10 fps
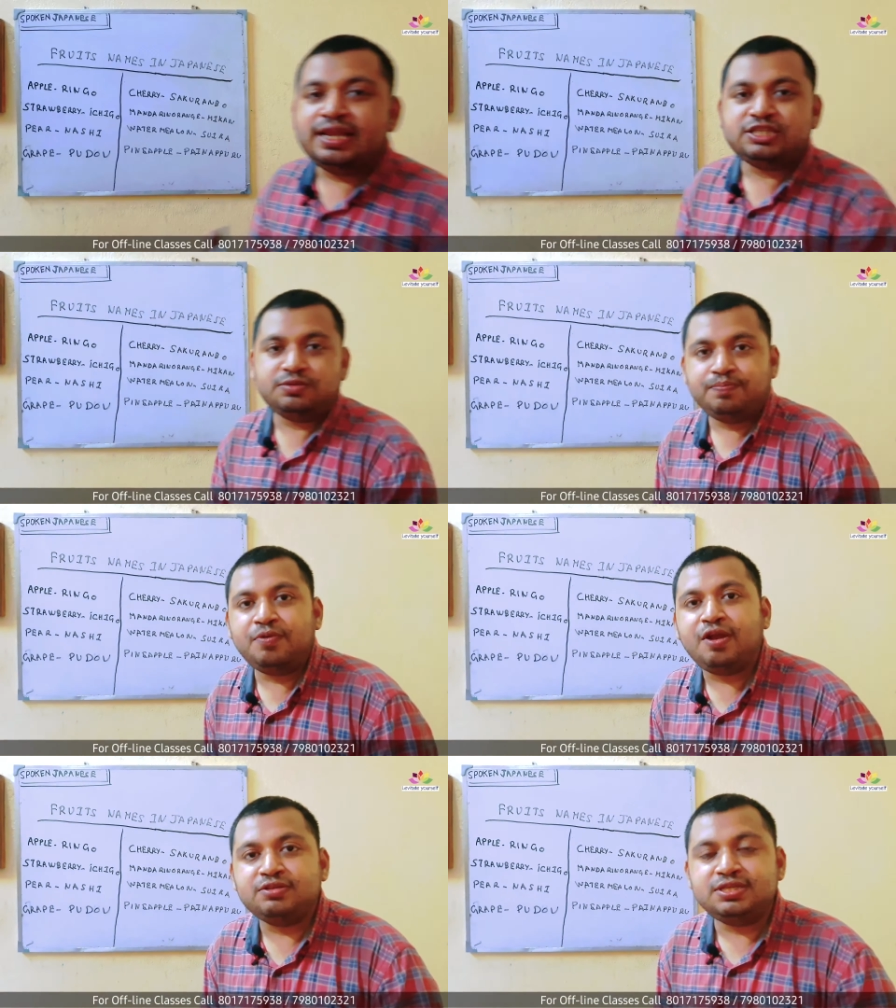Let's
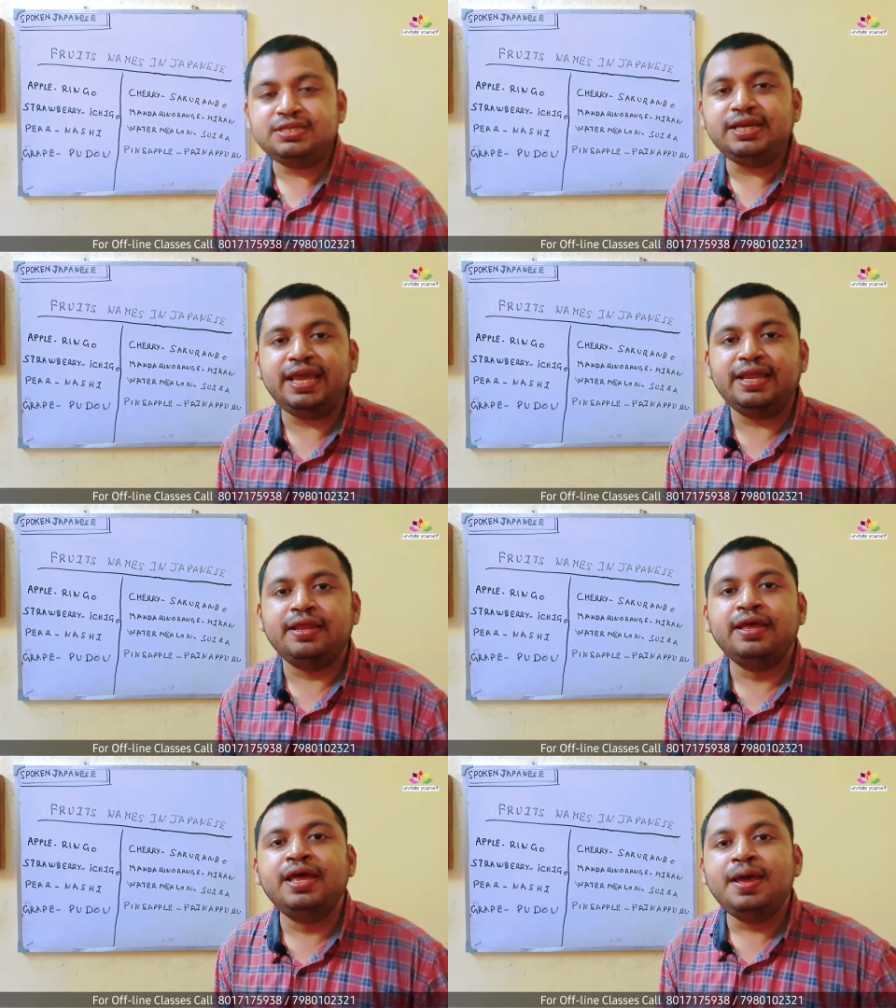pronounce it
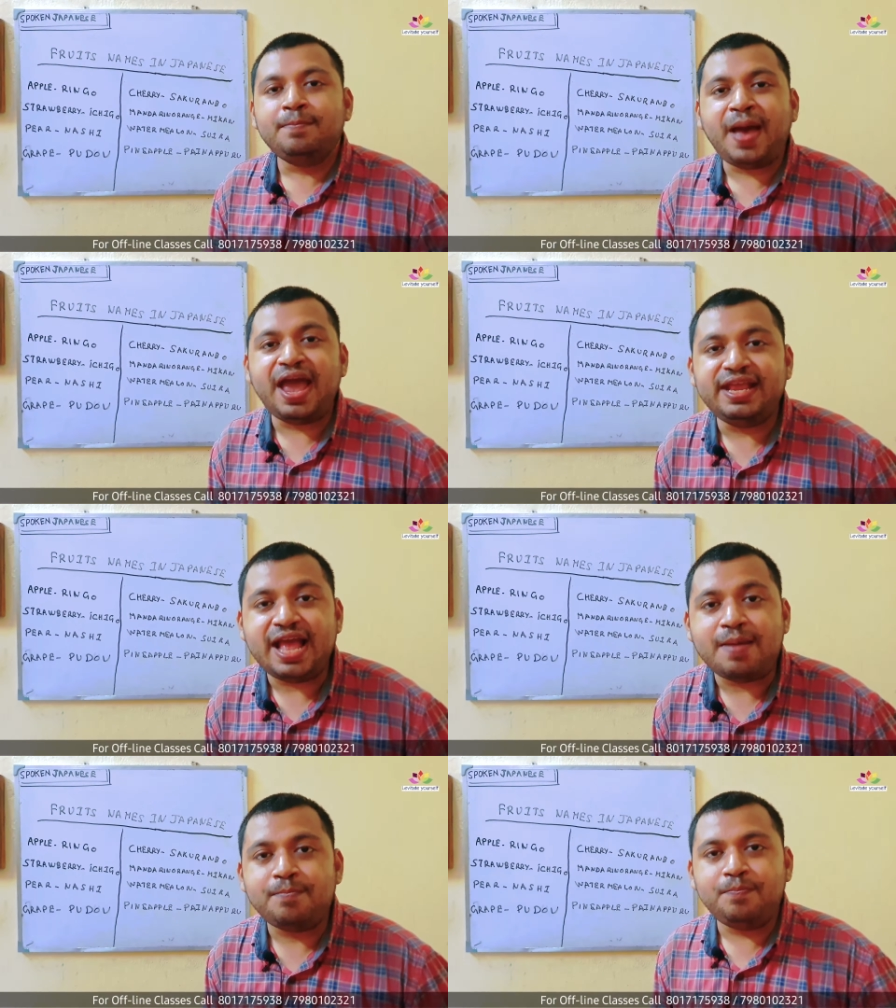again.
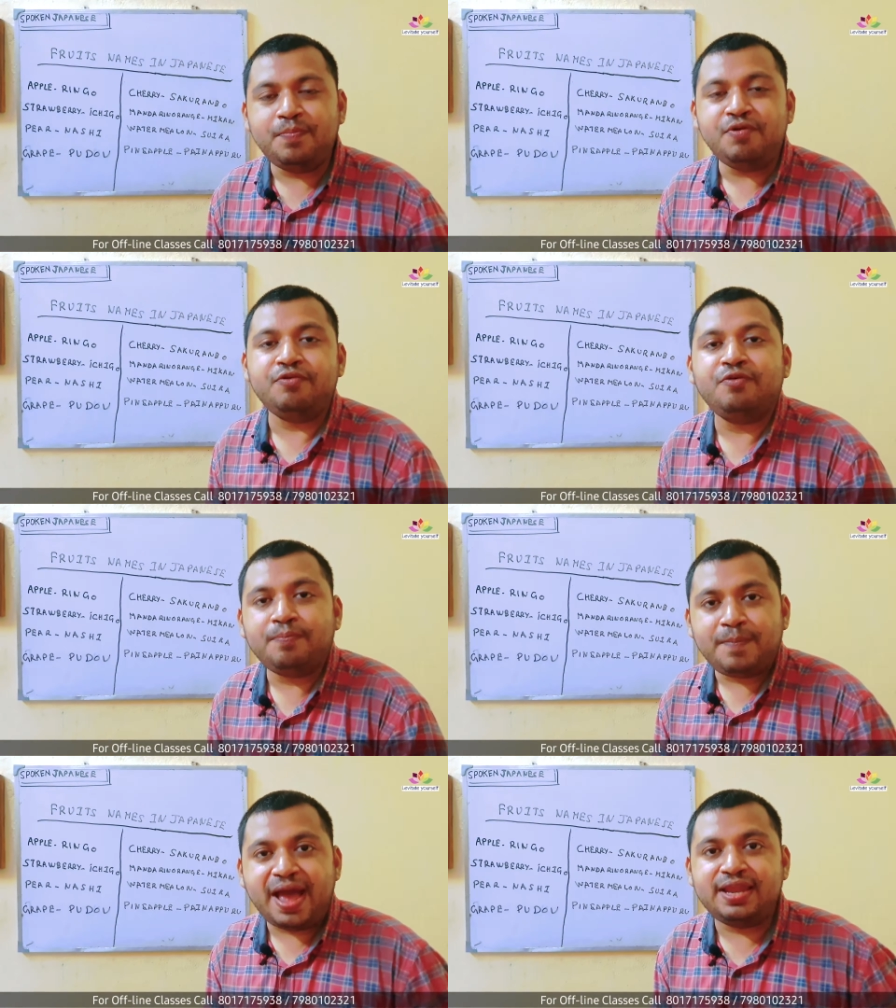
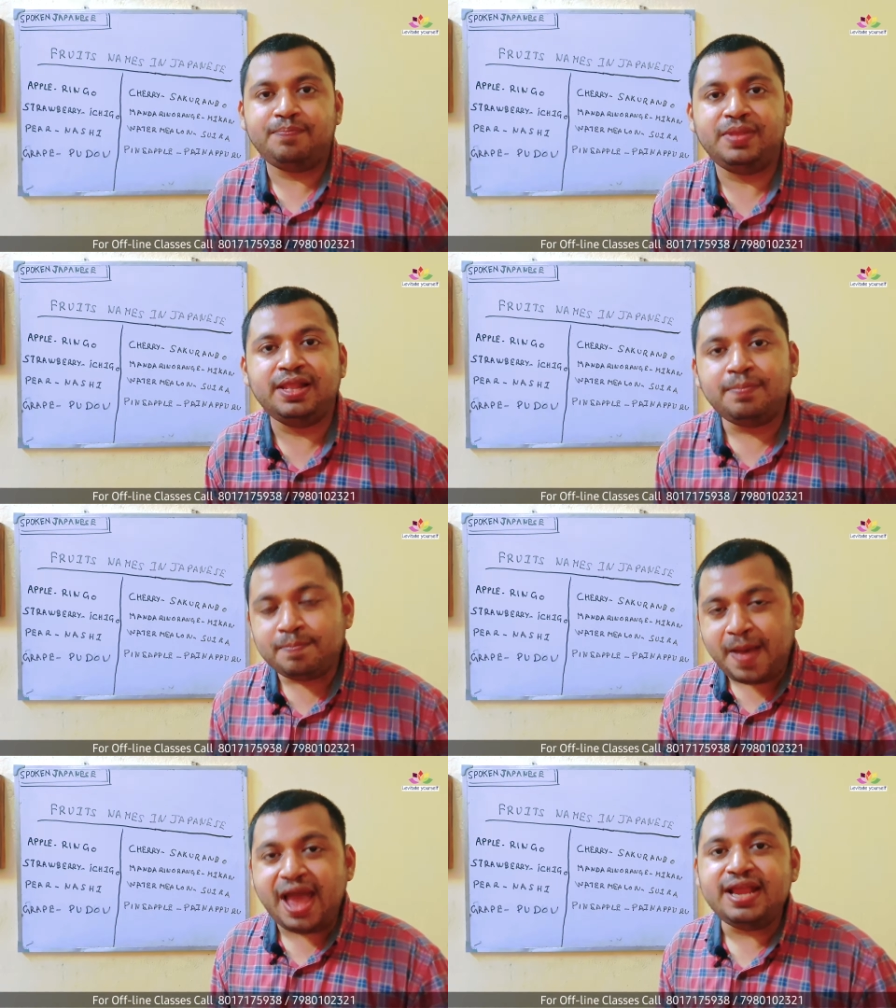Pineapple, pineapple,
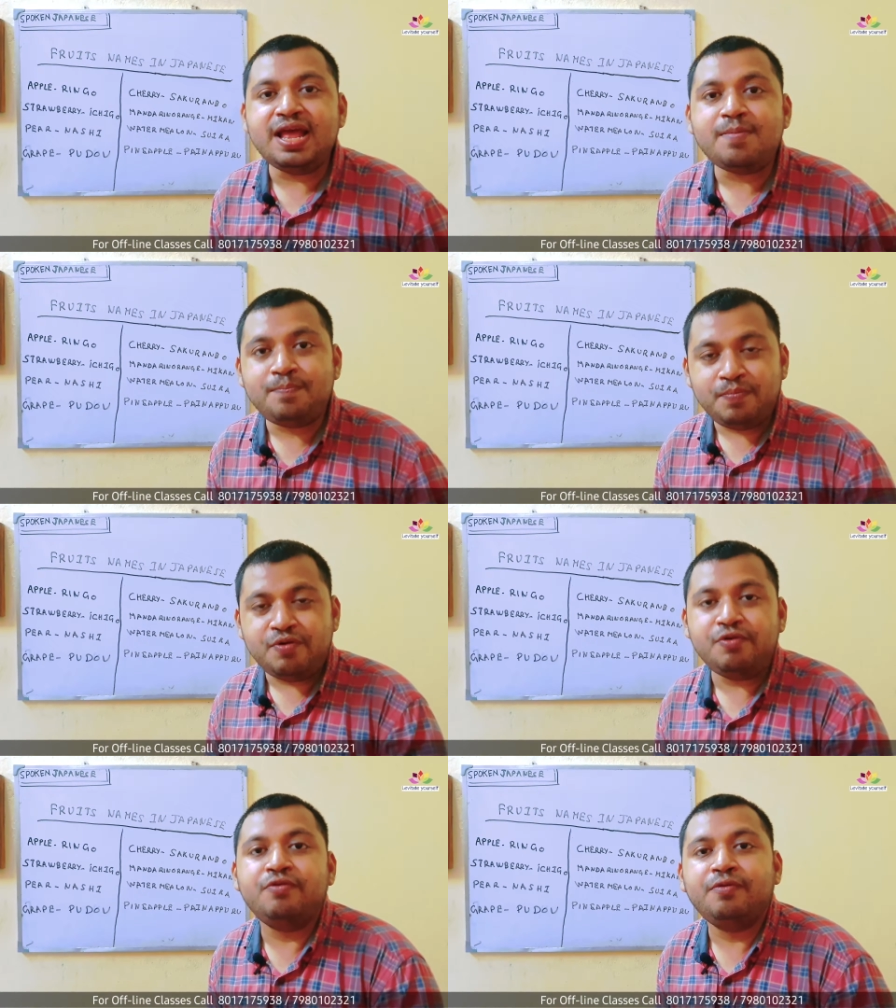
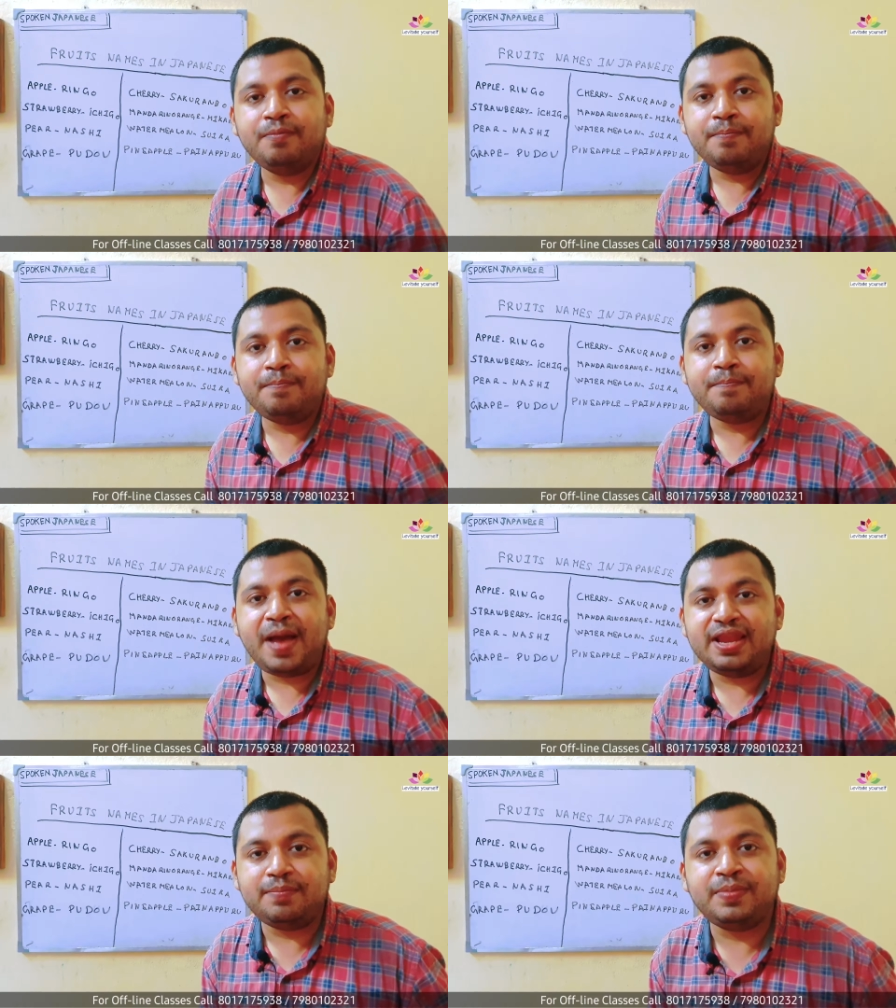pineapple,
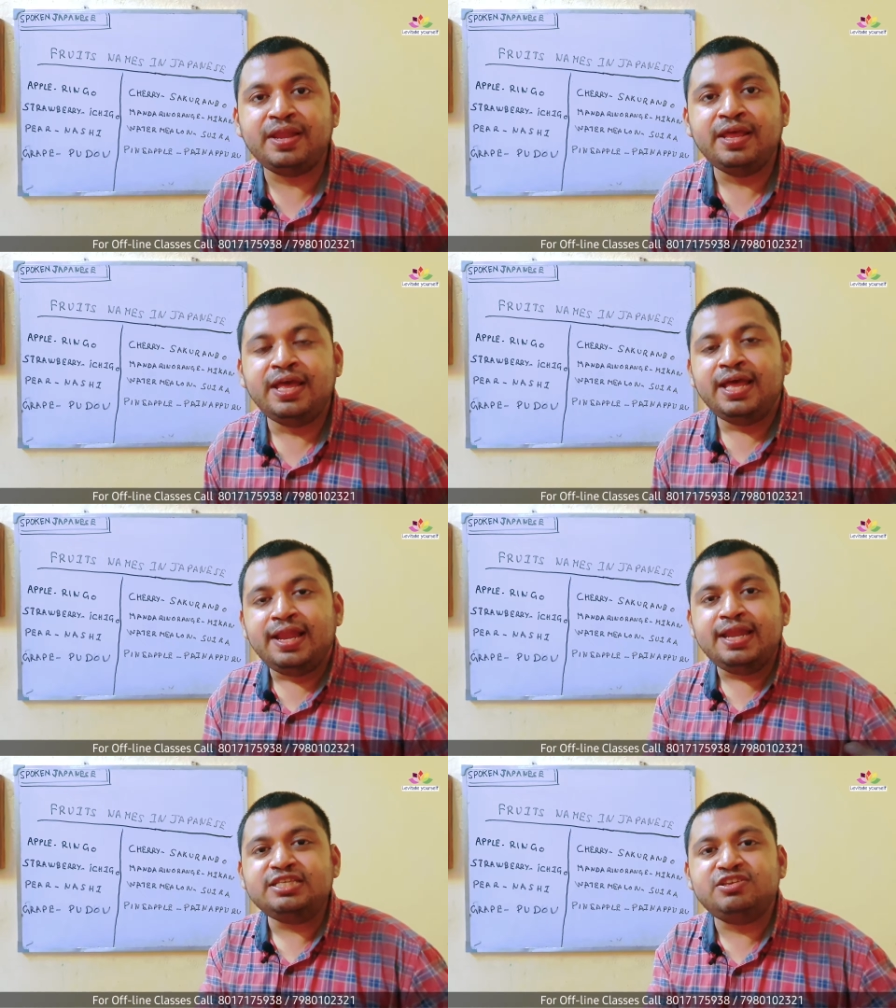pineapple.
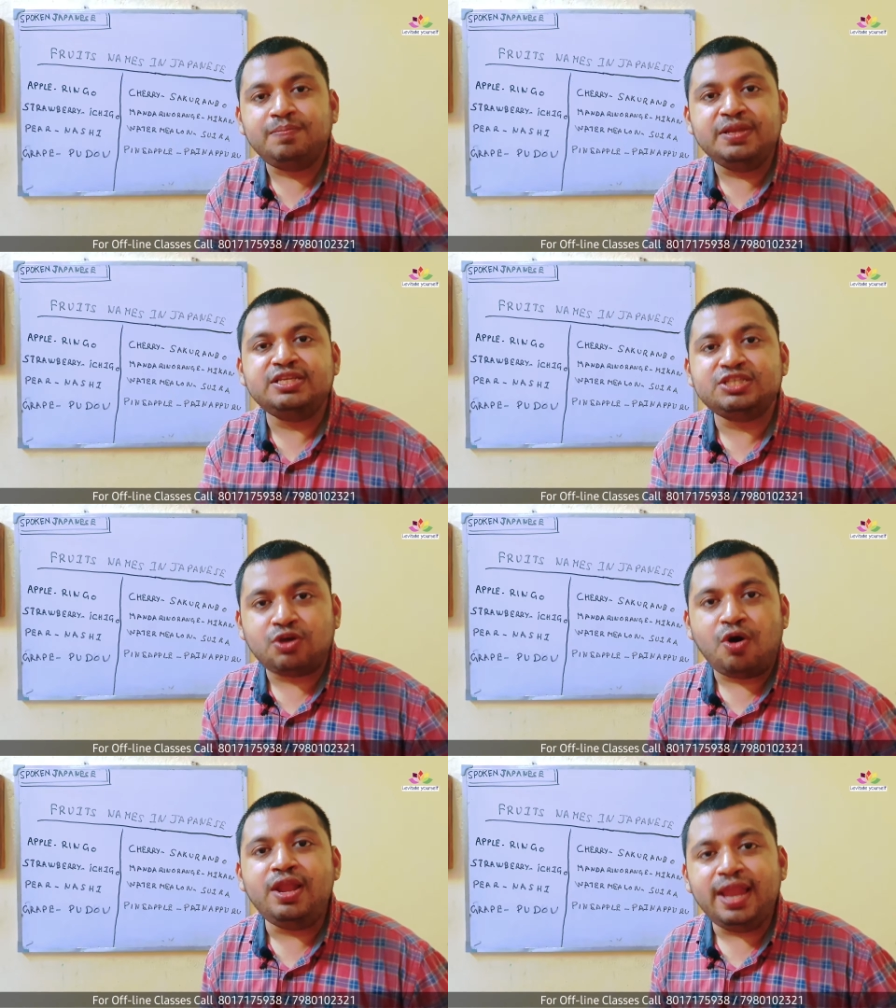Let's repeat
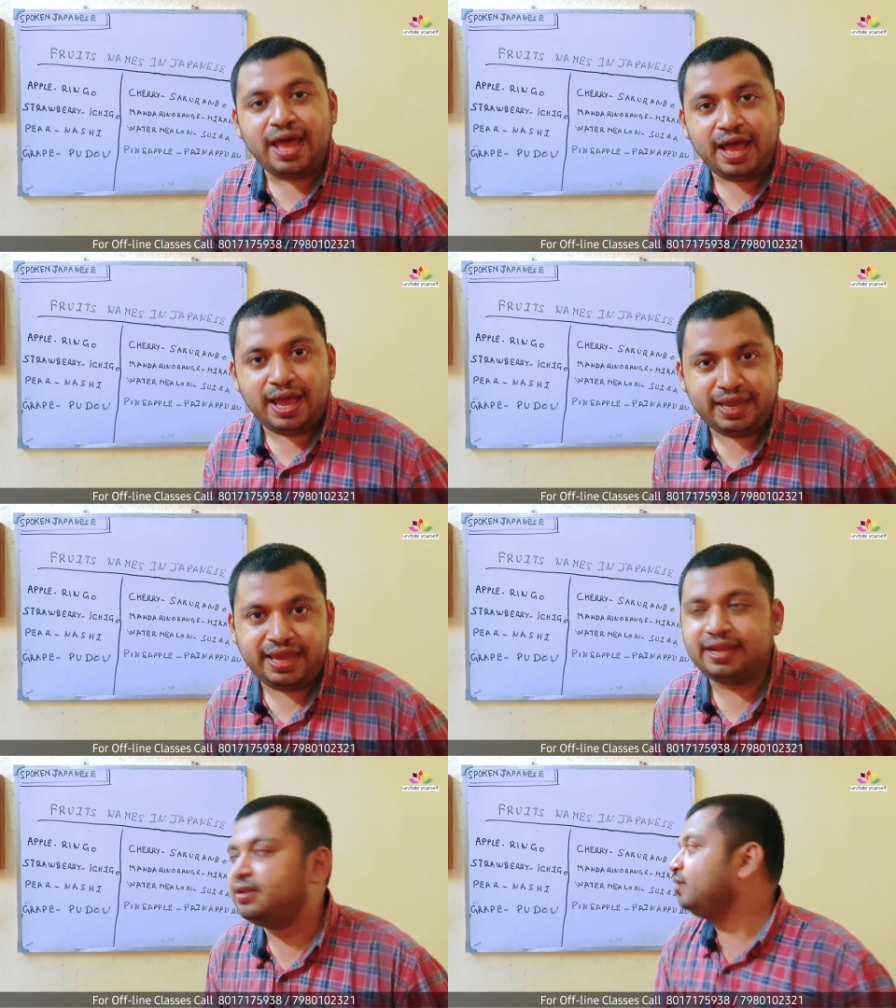it all
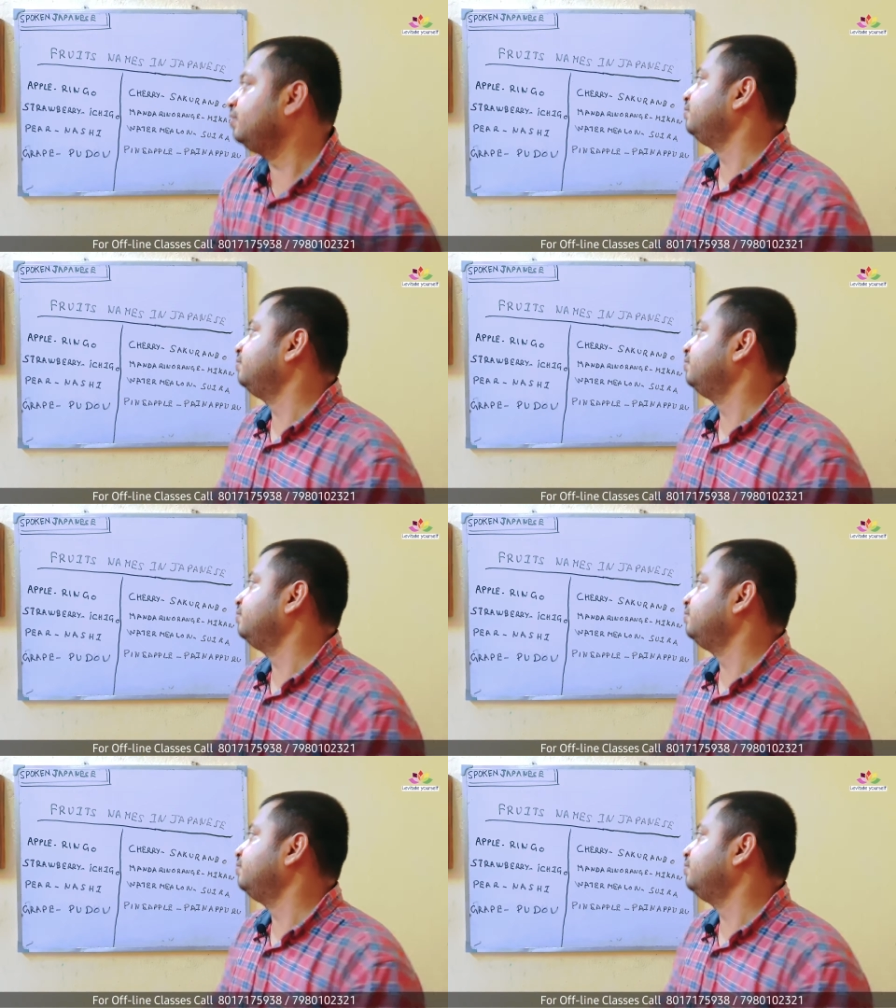again.